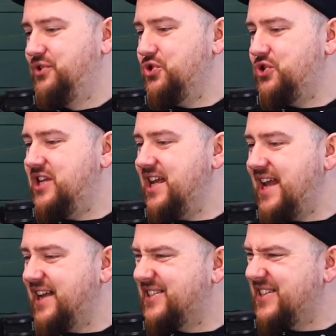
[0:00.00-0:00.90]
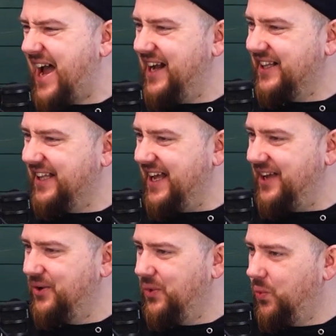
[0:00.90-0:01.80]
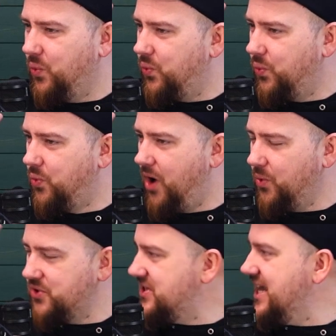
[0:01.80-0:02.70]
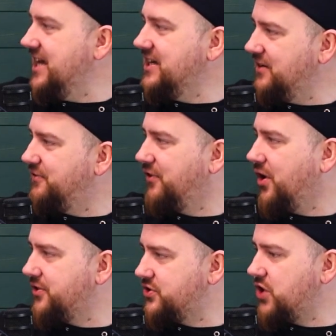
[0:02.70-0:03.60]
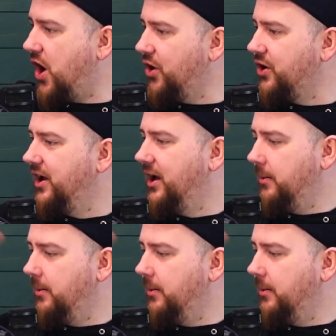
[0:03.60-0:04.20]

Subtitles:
just did exactly what was needed for the song,